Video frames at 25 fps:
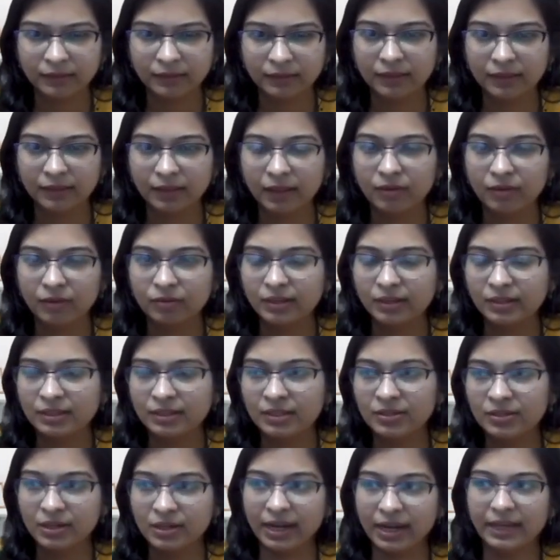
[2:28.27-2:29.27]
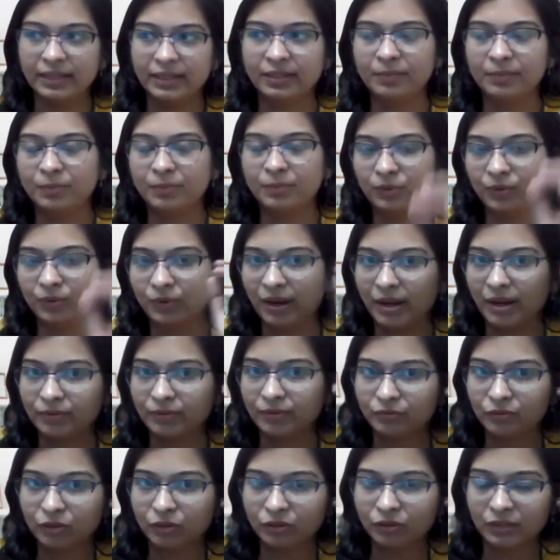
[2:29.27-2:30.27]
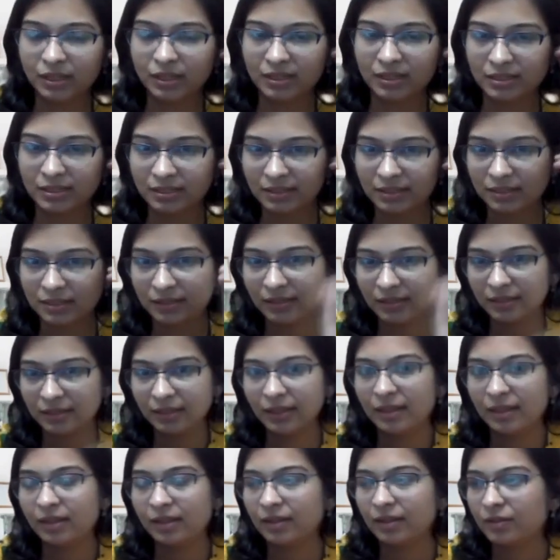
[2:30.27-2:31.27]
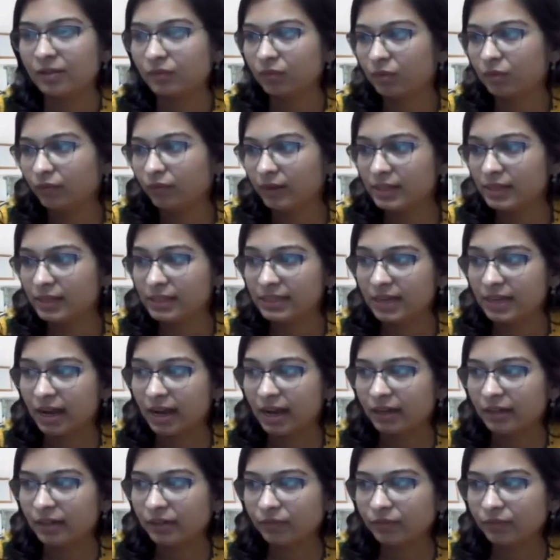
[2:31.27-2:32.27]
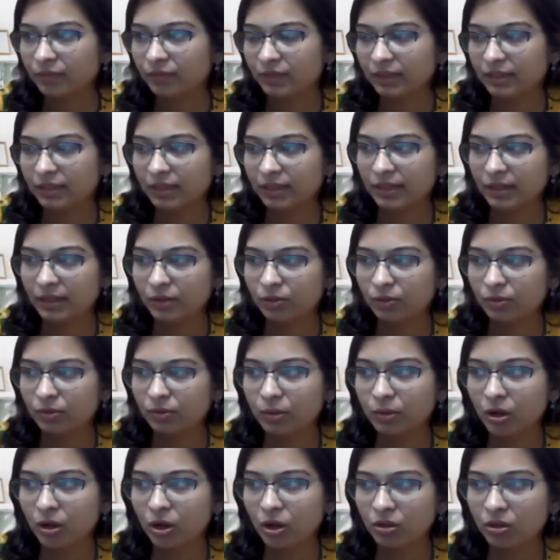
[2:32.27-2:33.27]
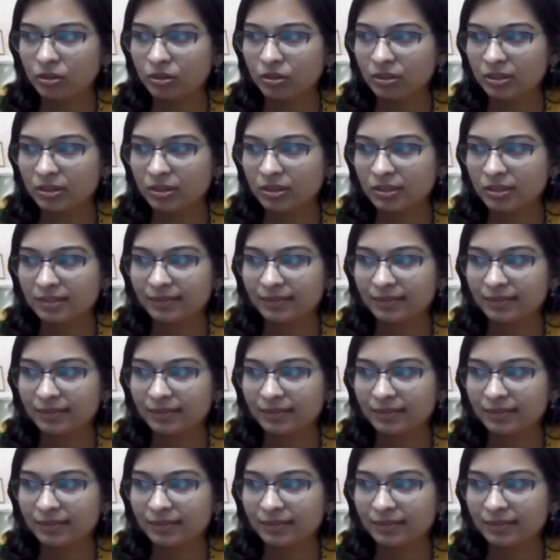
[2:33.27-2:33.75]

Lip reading: Now let us write the program for this. We'll start with the yellow blocks.